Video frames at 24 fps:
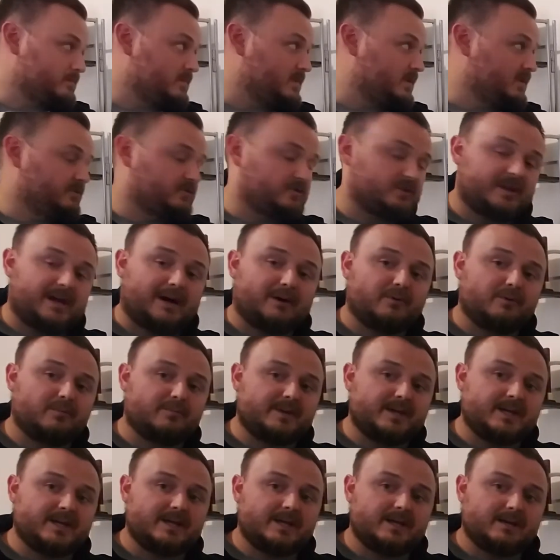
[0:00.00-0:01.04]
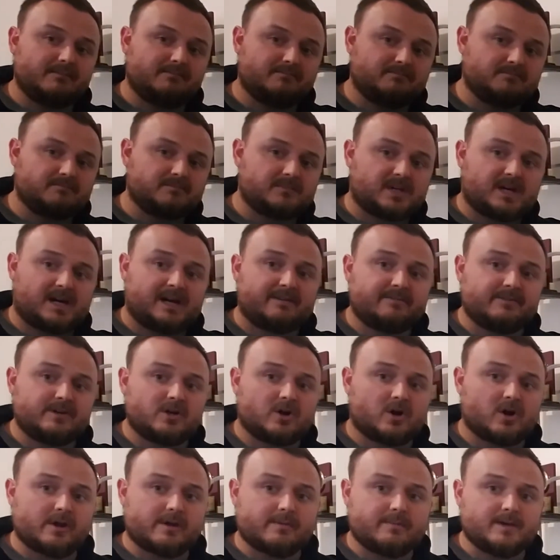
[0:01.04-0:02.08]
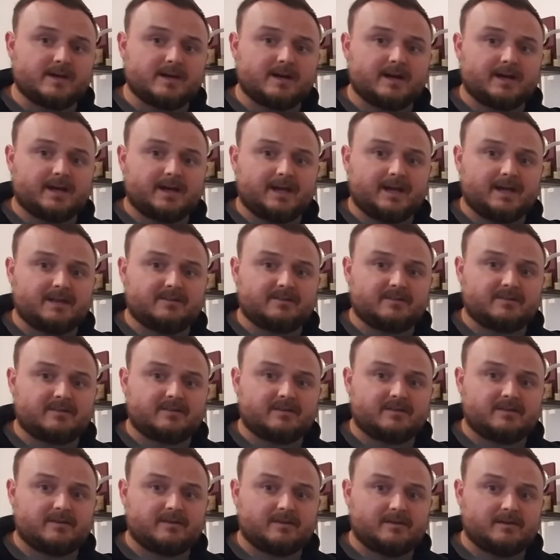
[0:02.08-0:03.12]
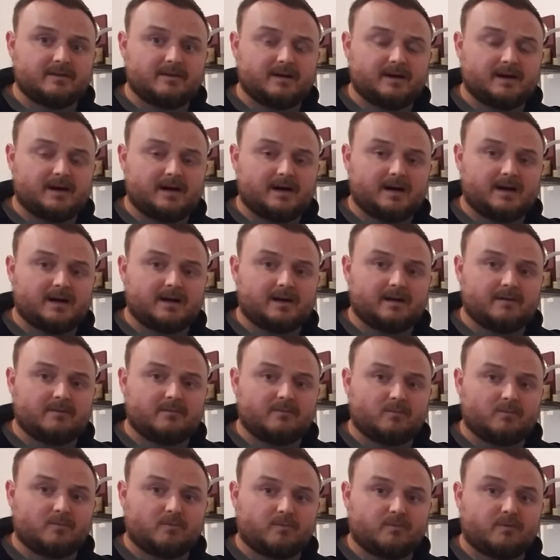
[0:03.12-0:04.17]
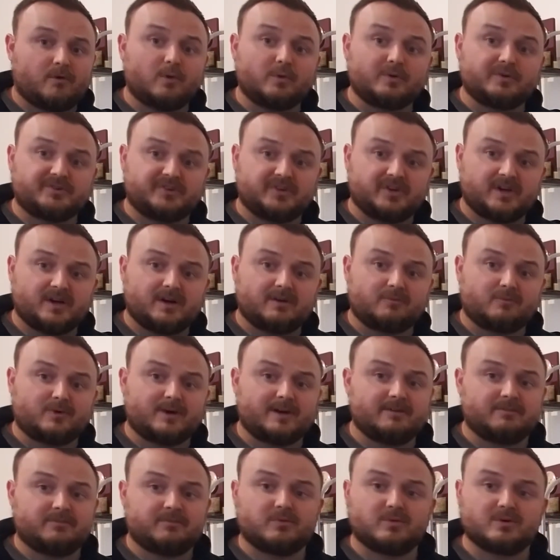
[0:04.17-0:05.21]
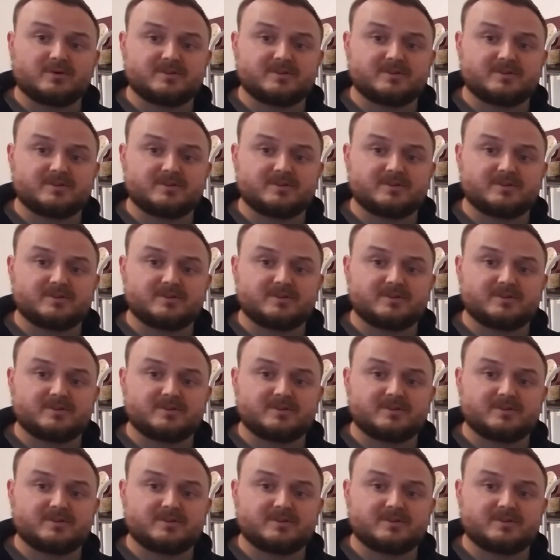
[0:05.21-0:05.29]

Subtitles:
So that would be kind of an argument against focusing on rate of force